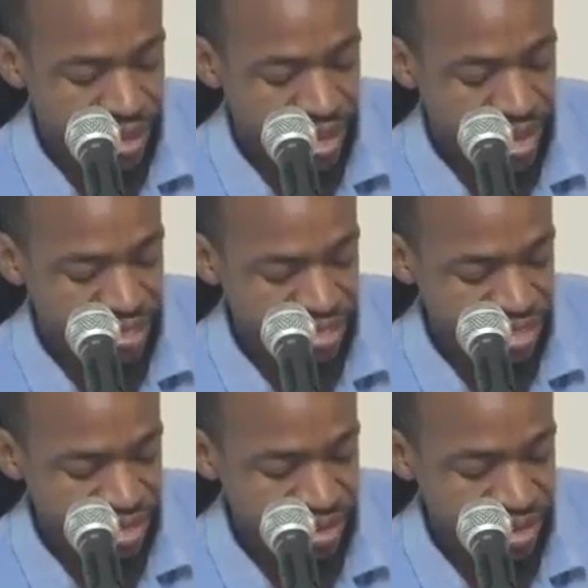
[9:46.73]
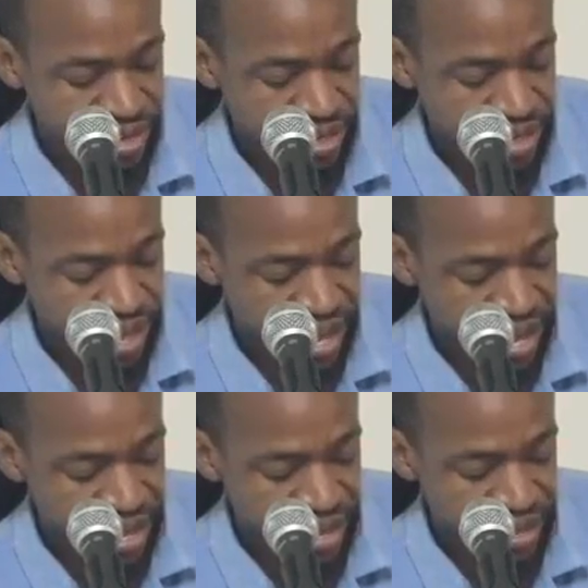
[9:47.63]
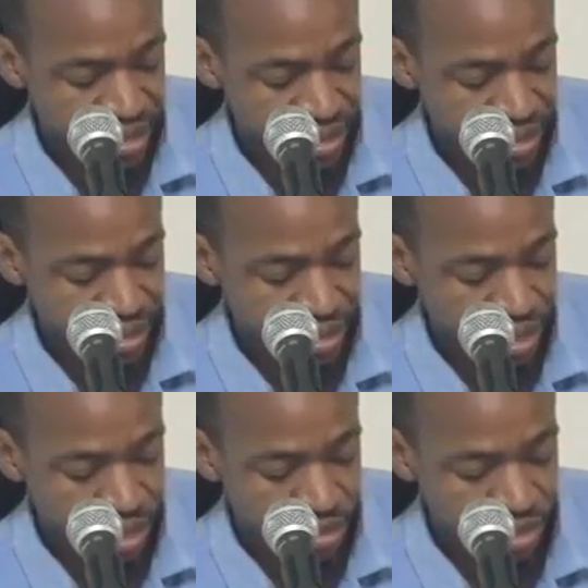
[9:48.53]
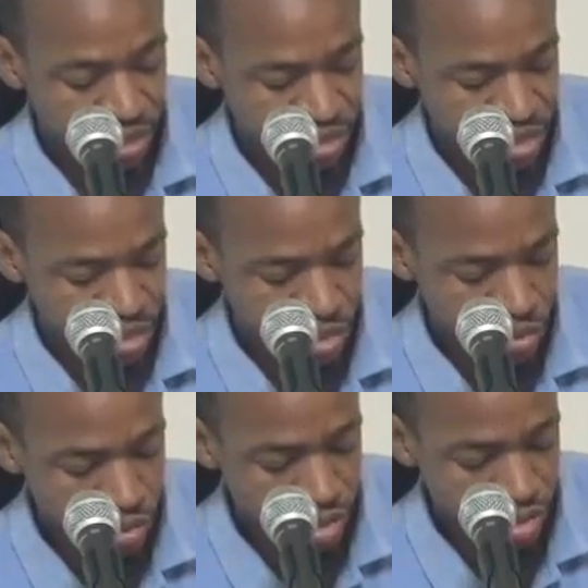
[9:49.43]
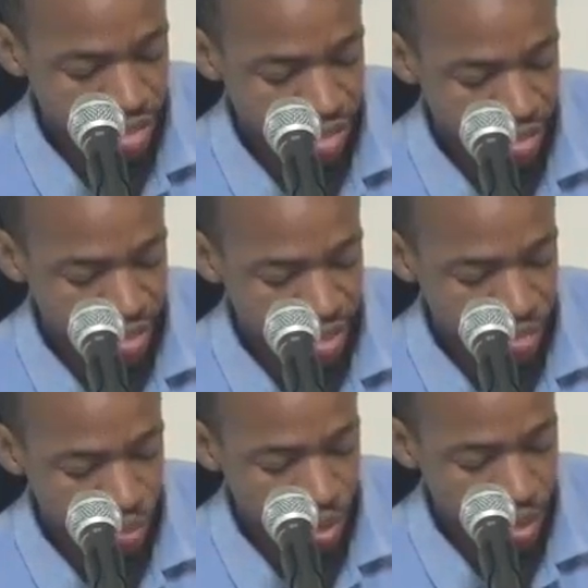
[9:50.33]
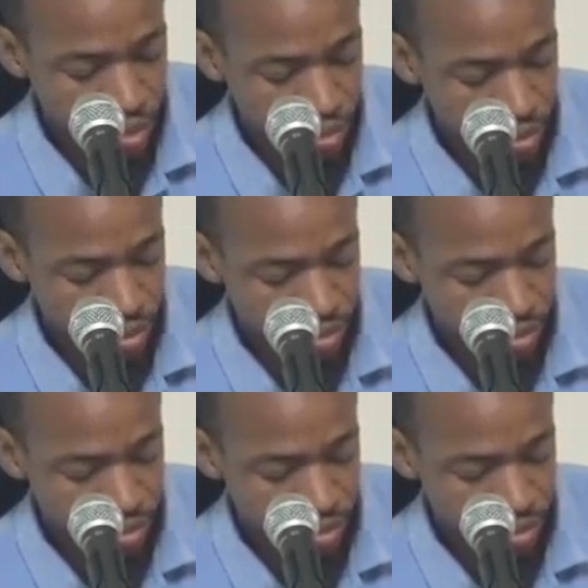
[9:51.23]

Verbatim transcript: I share it and I encourage you to share it as well.